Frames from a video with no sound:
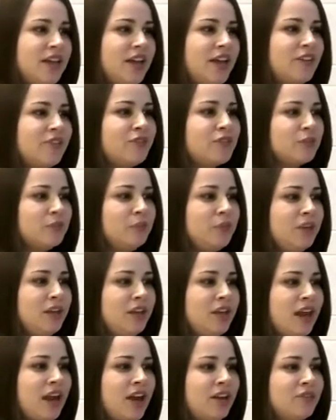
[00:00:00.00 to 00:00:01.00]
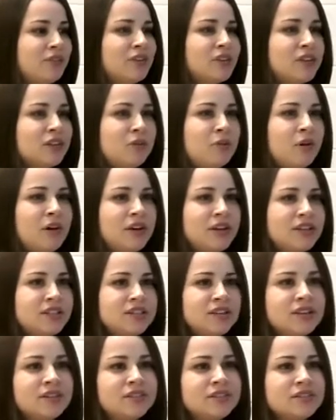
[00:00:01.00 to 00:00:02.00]
And for me, I really wanted
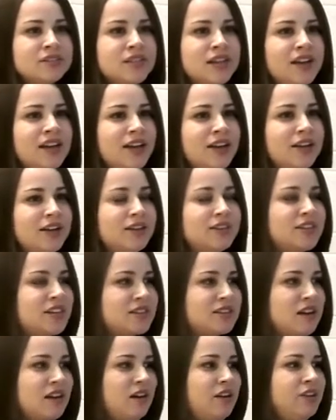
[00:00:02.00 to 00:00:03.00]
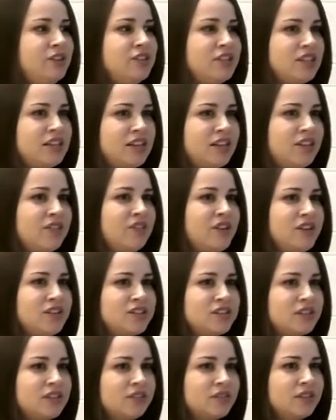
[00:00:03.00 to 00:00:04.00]
to understand technology and
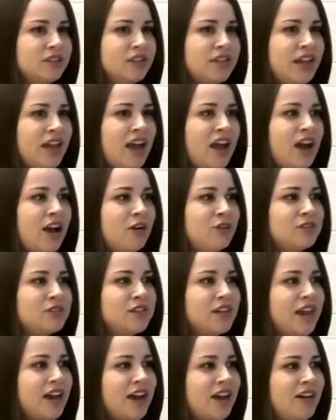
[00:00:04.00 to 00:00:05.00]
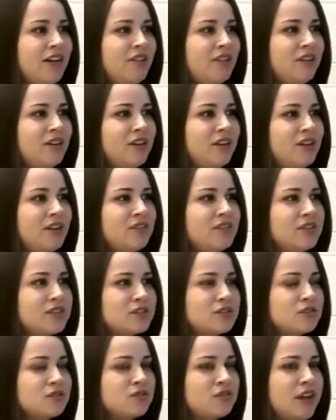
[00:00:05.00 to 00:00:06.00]
innovation and really how to have
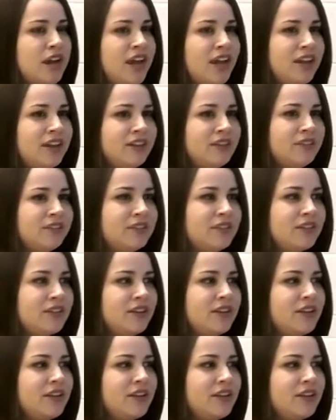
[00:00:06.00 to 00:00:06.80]
this creative